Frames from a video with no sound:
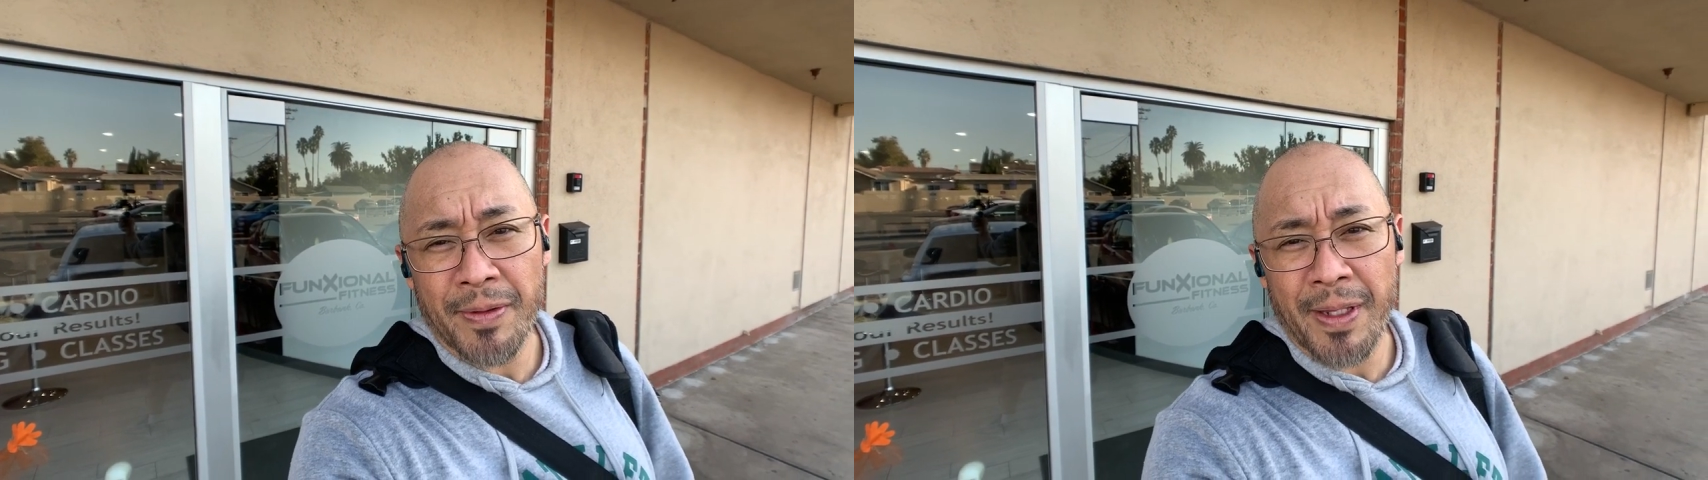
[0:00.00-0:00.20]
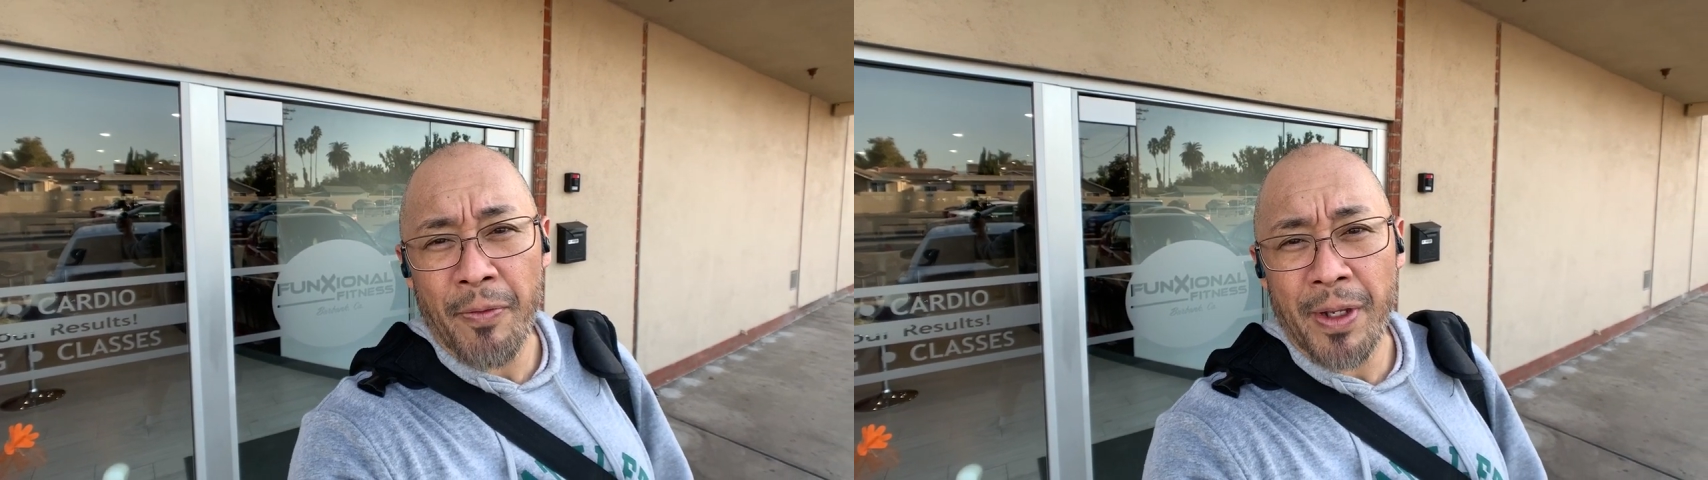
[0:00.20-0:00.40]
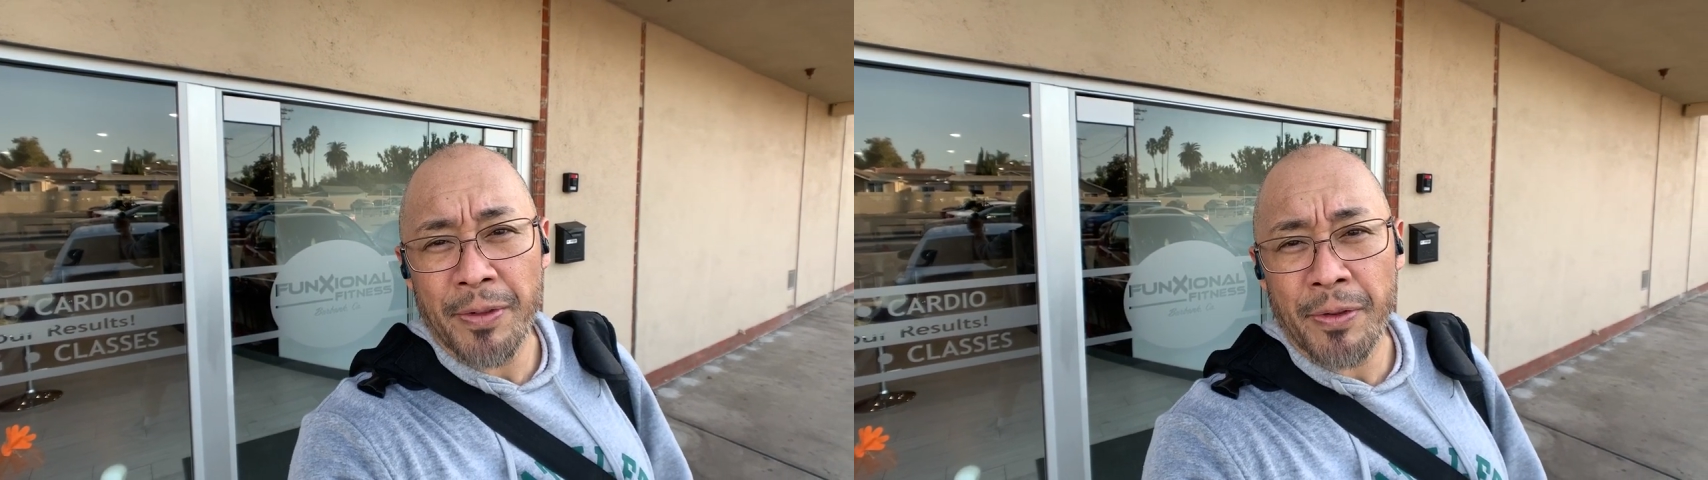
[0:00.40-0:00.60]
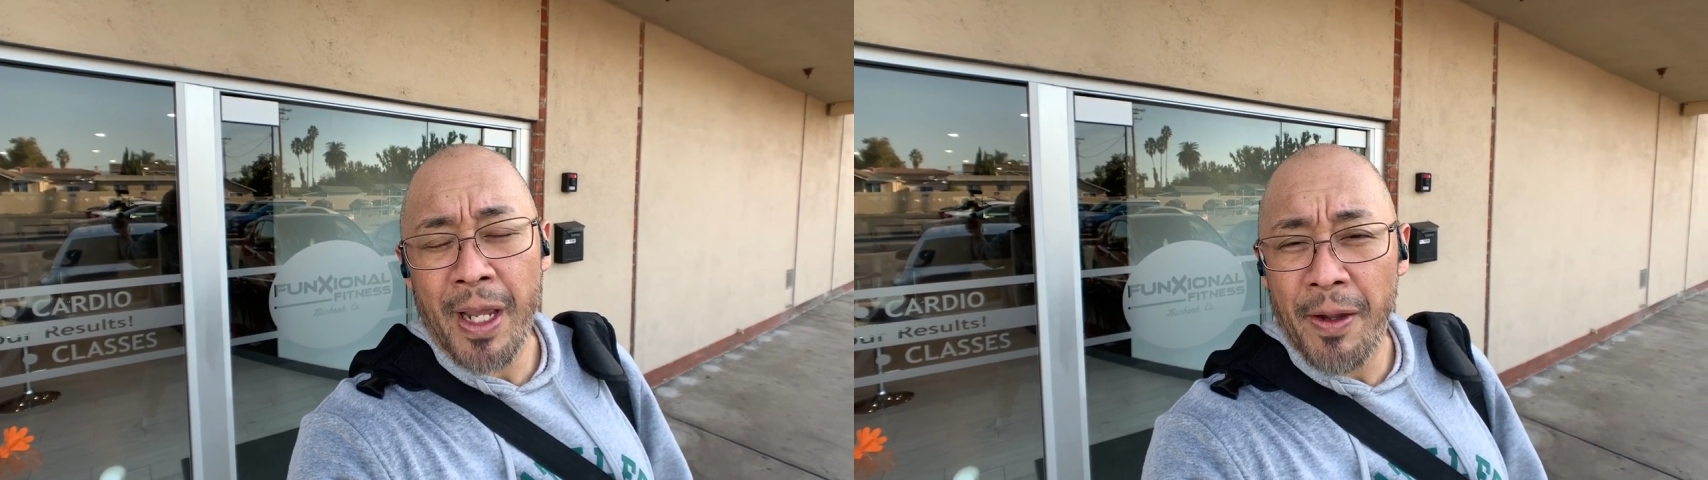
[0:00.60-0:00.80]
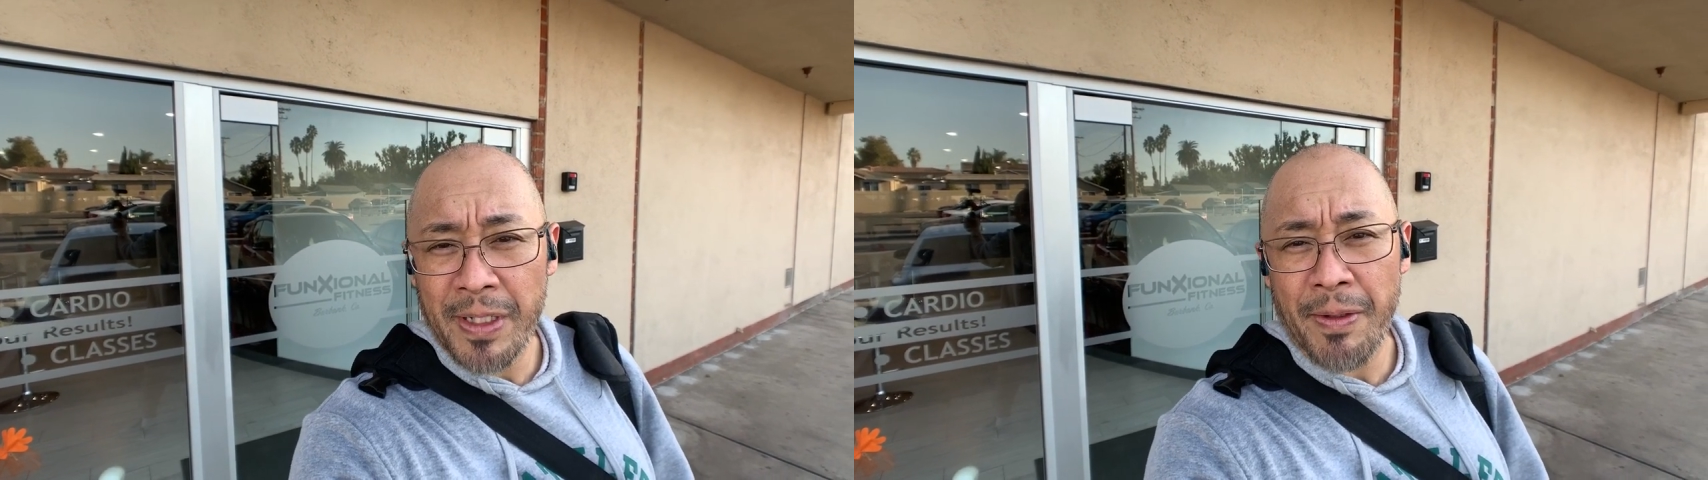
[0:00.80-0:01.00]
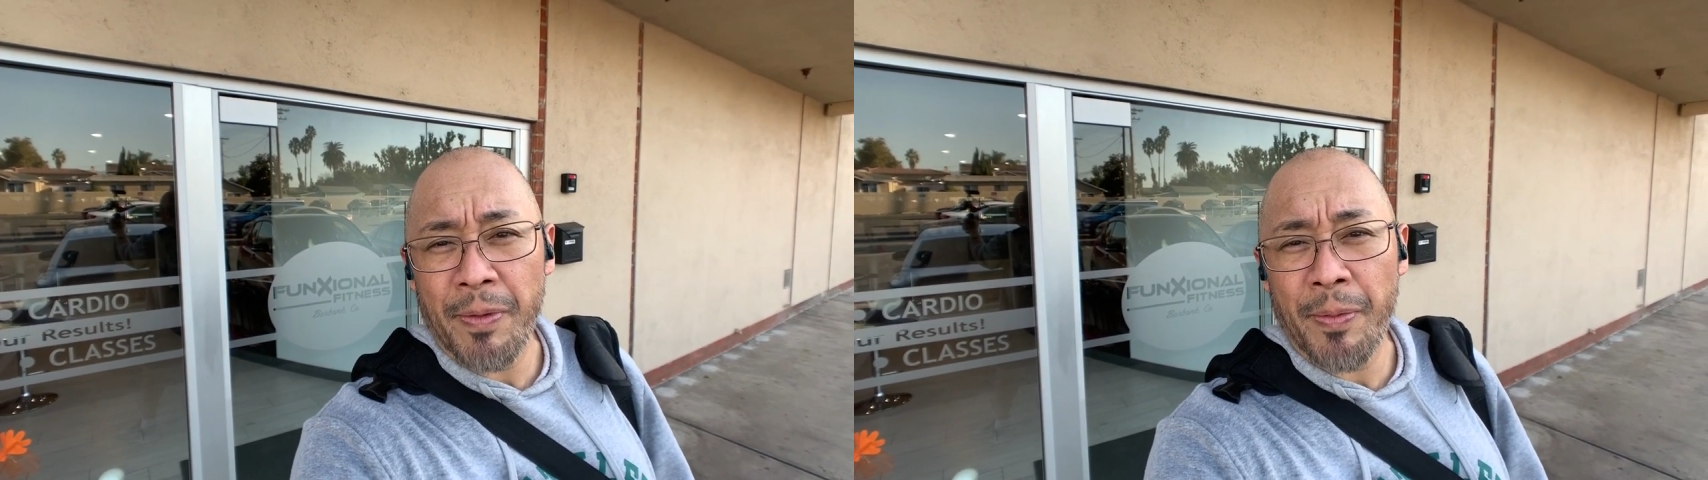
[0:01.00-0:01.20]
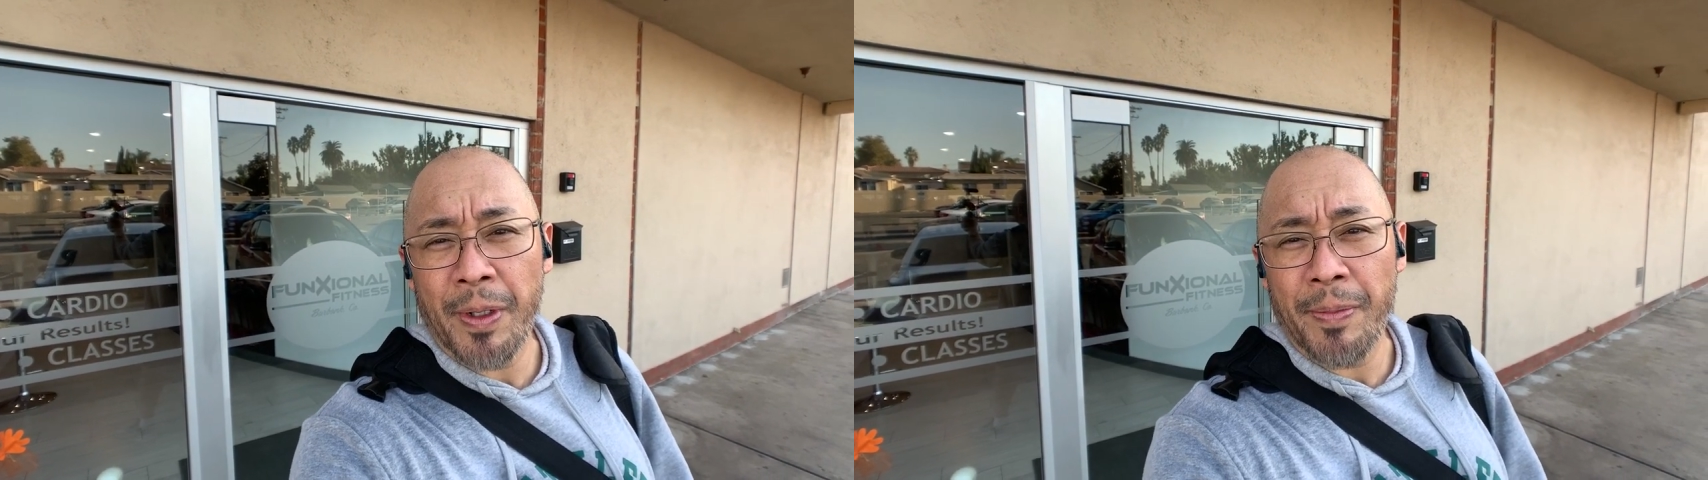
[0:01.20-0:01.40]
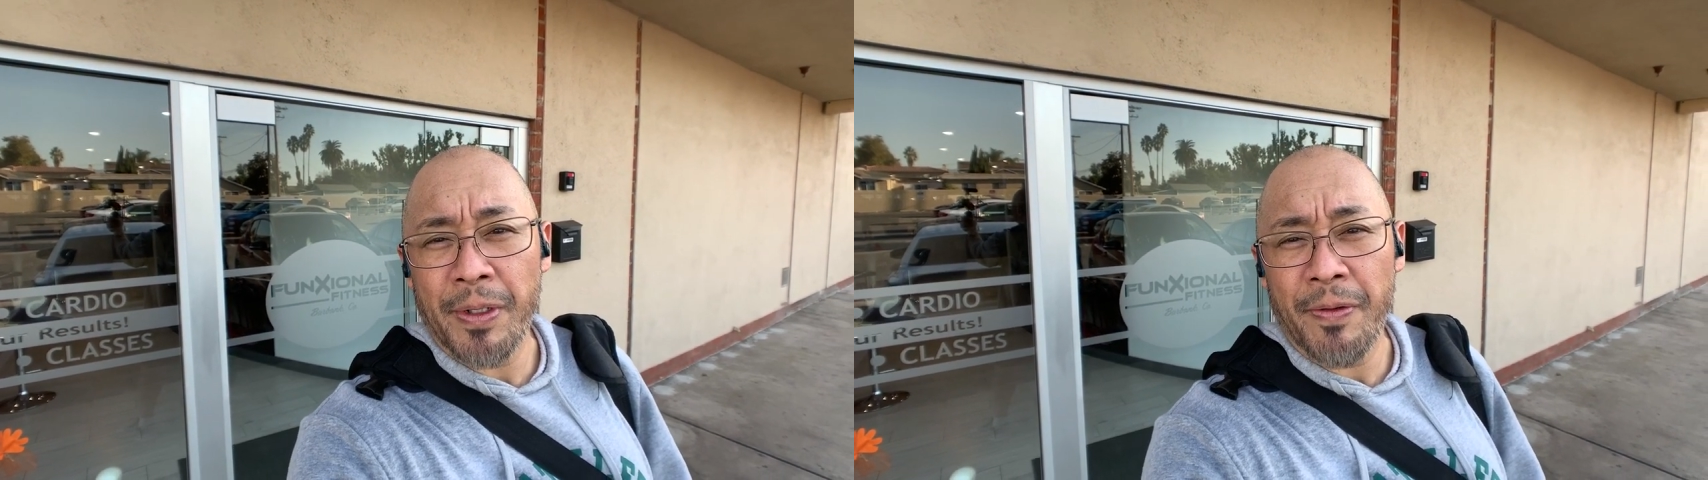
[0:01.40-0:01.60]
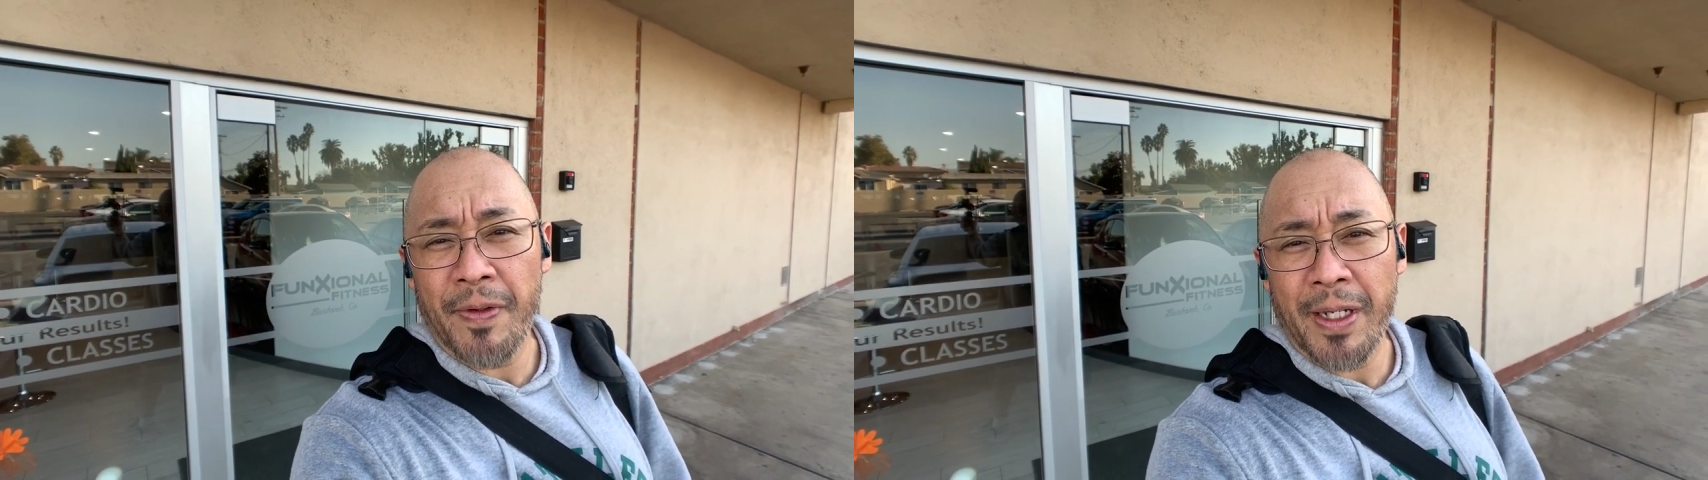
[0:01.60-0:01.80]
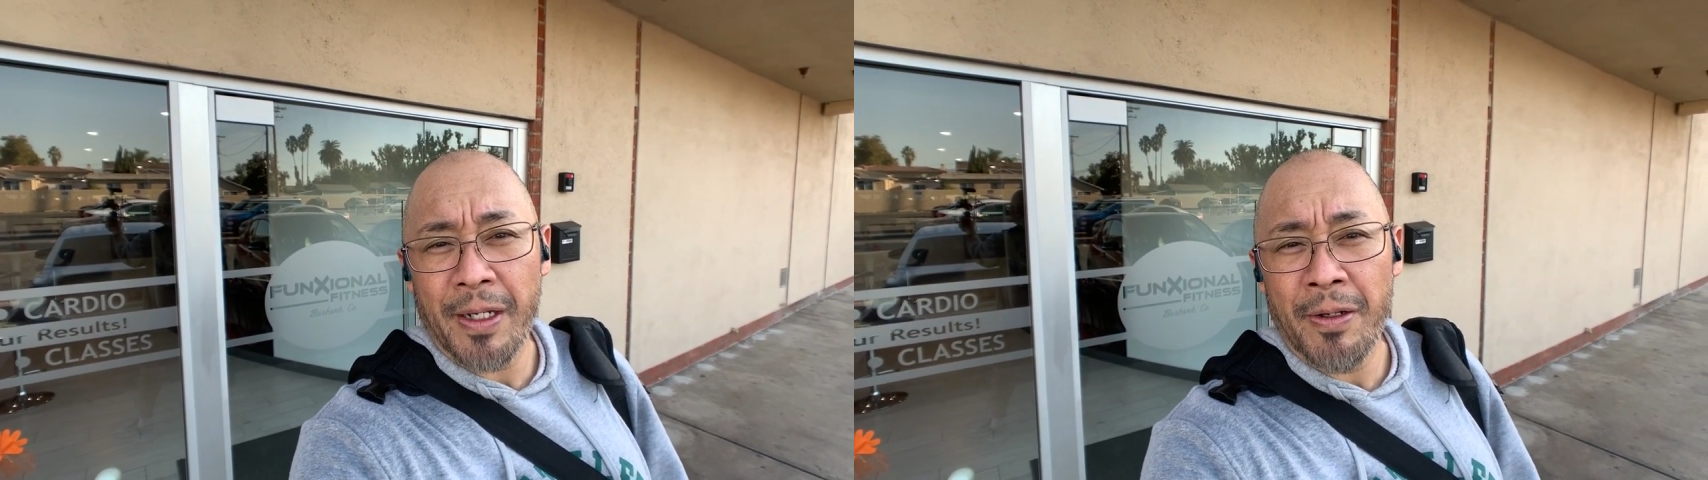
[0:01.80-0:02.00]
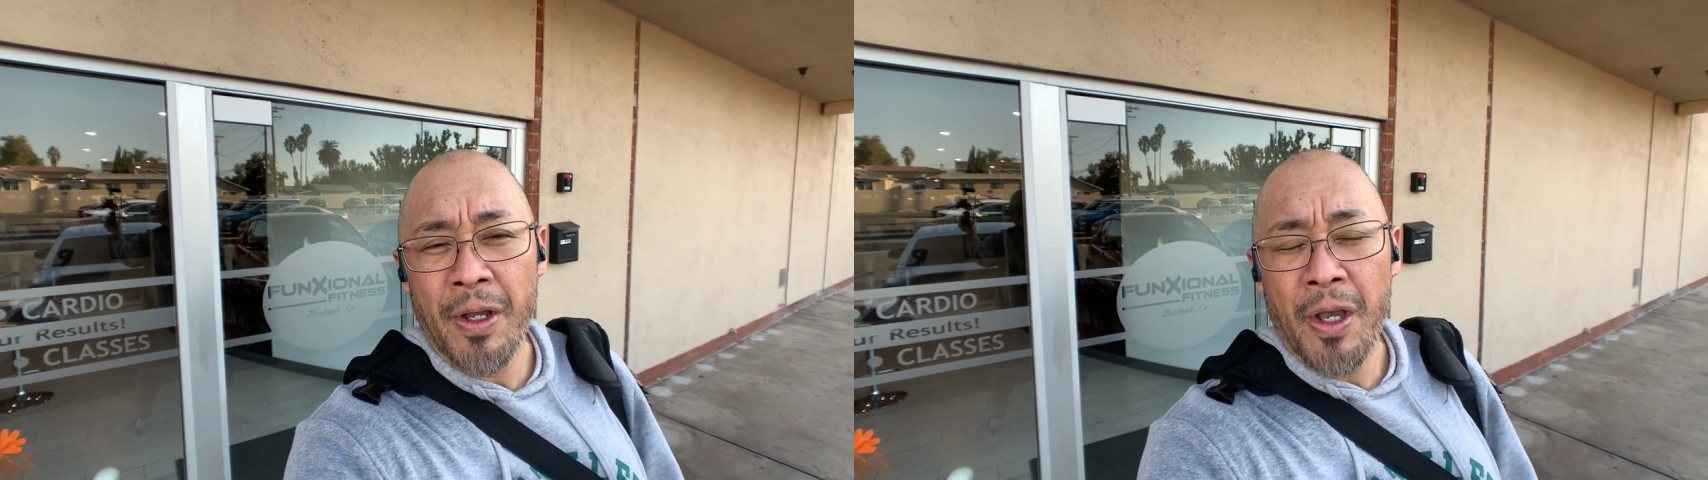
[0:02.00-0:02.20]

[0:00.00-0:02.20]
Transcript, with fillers: That way you'll know every time we put up a new video video.